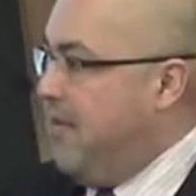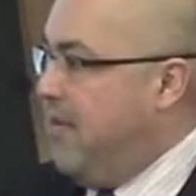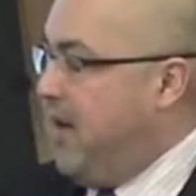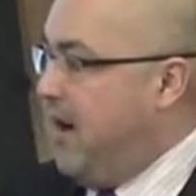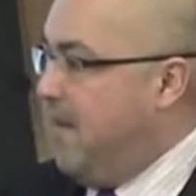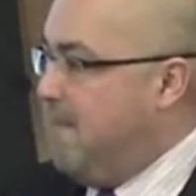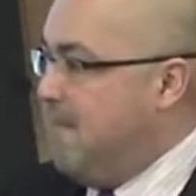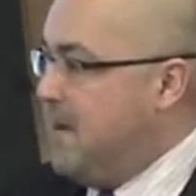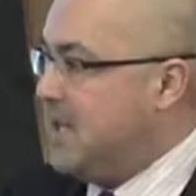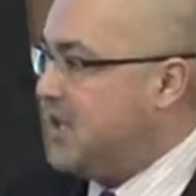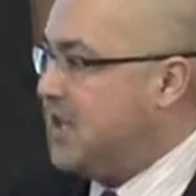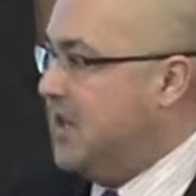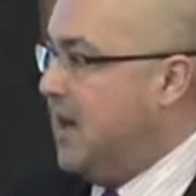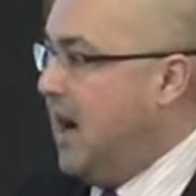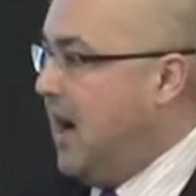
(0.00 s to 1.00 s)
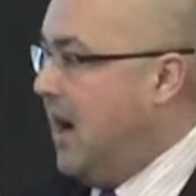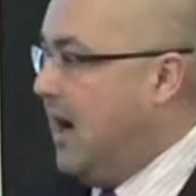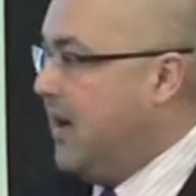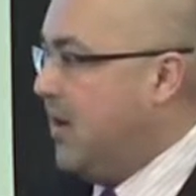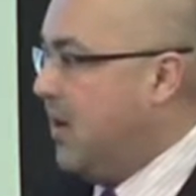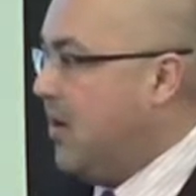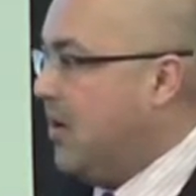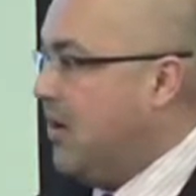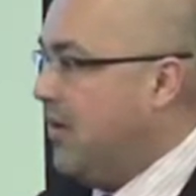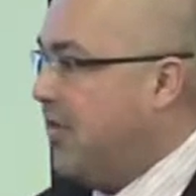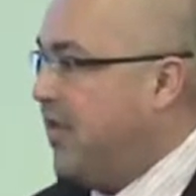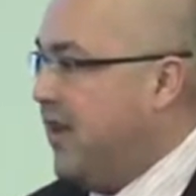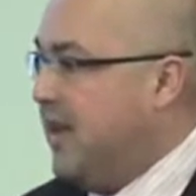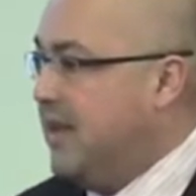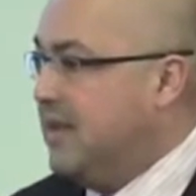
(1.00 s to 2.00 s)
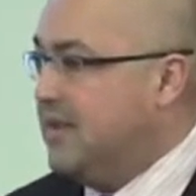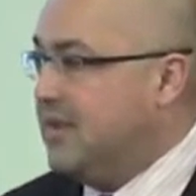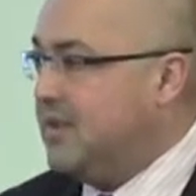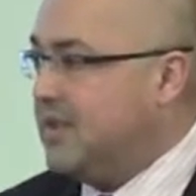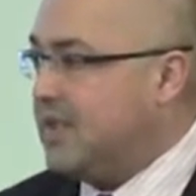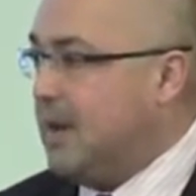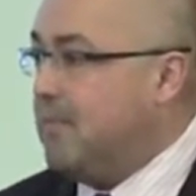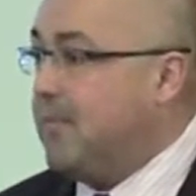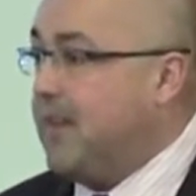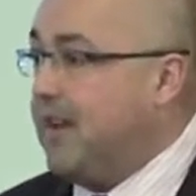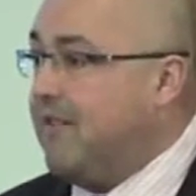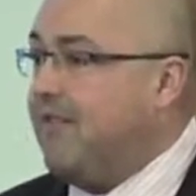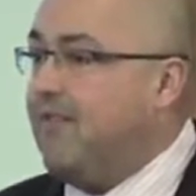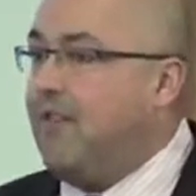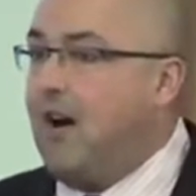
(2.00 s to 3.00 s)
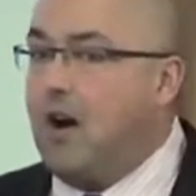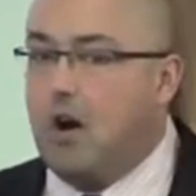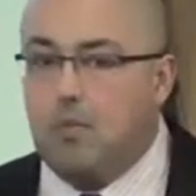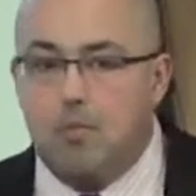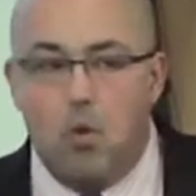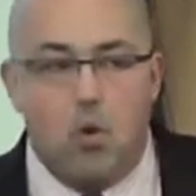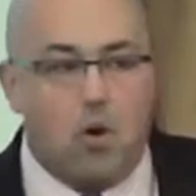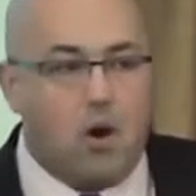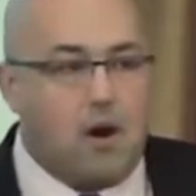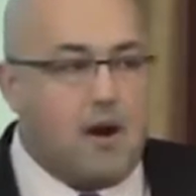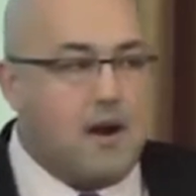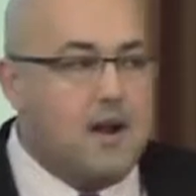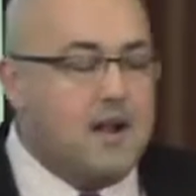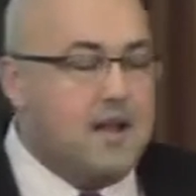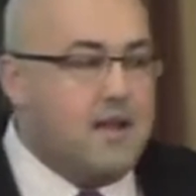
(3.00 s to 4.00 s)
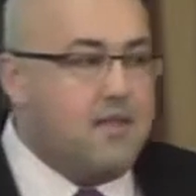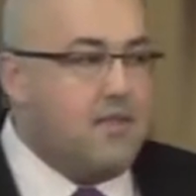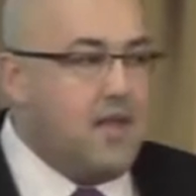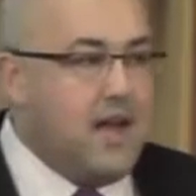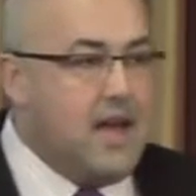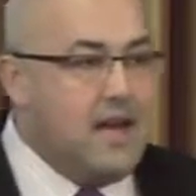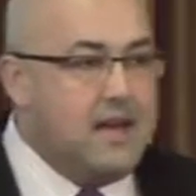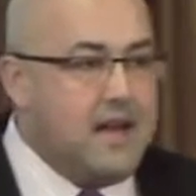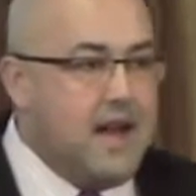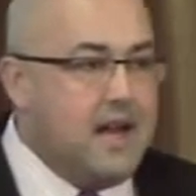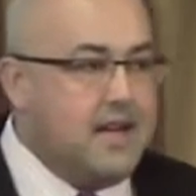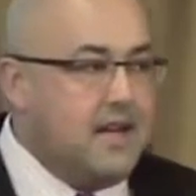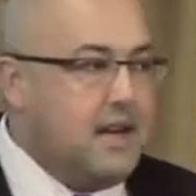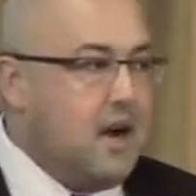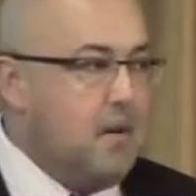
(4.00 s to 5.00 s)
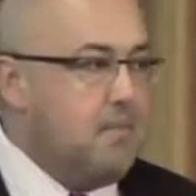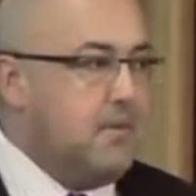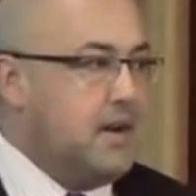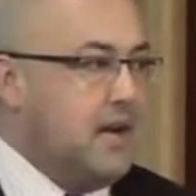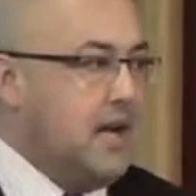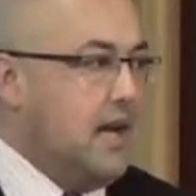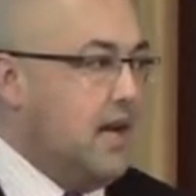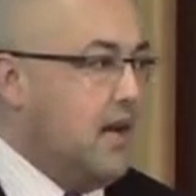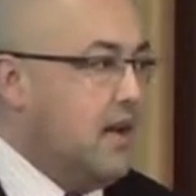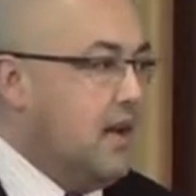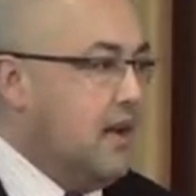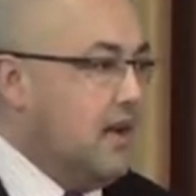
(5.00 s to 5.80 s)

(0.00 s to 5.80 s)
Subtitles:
The mission on Earth is something far more than any company,